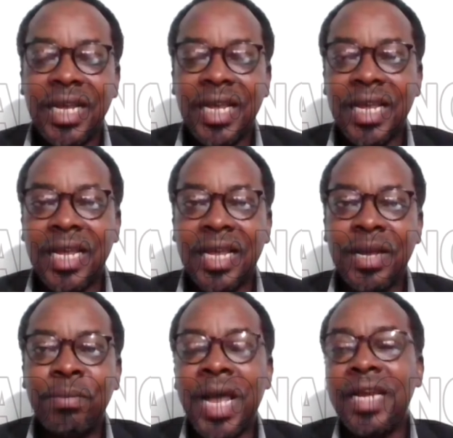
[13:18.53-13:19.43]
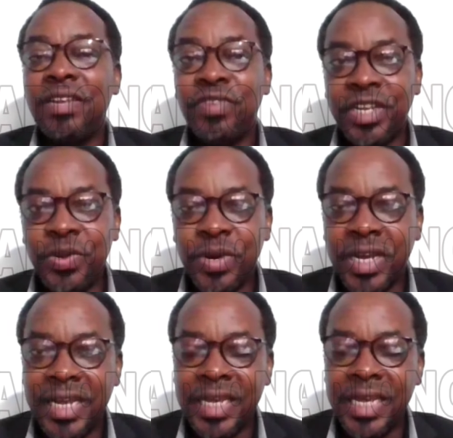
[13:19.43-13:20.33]
Um, I live in the U
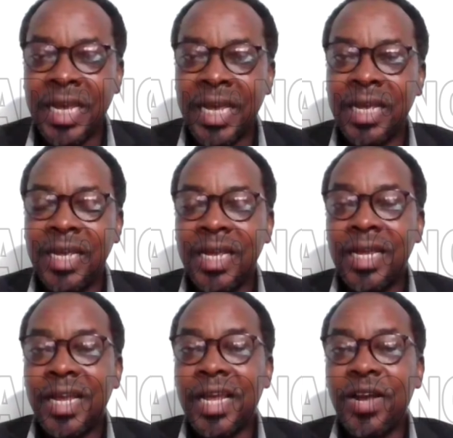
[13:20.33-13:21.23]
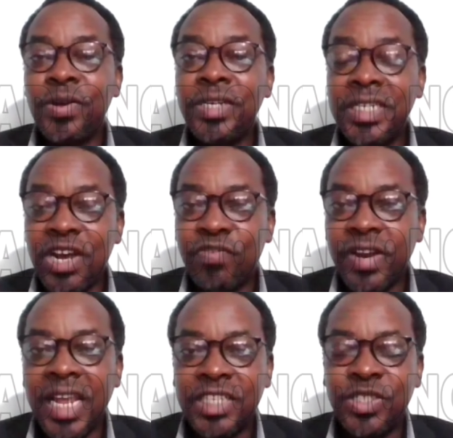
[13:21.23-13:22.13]
K here. Uh, on the day of
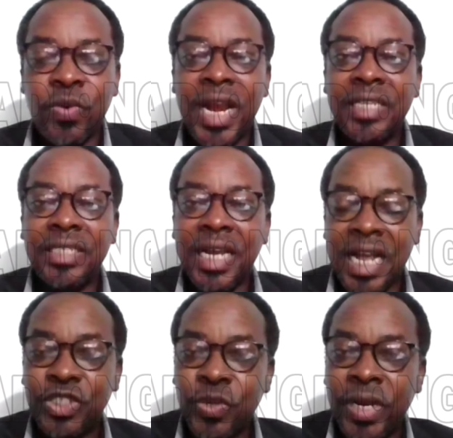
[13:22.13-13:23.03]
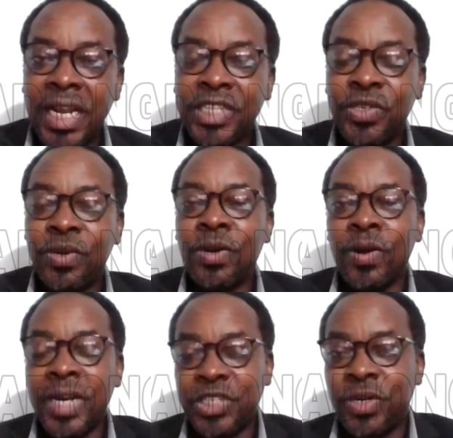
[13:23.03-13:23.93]
election, whether it's a council election
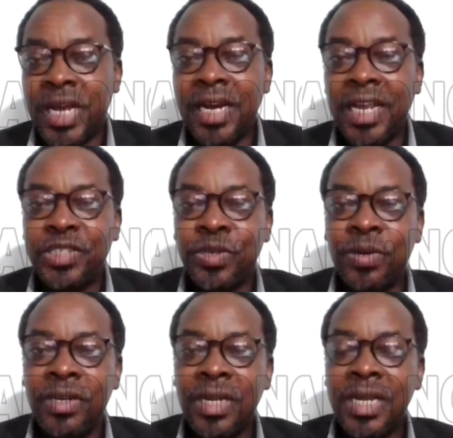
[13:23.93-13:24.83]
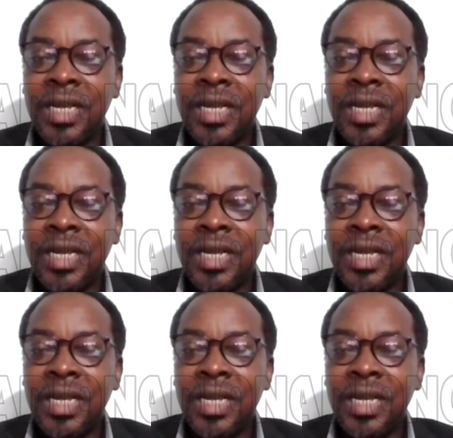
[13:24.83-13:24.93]
or national election,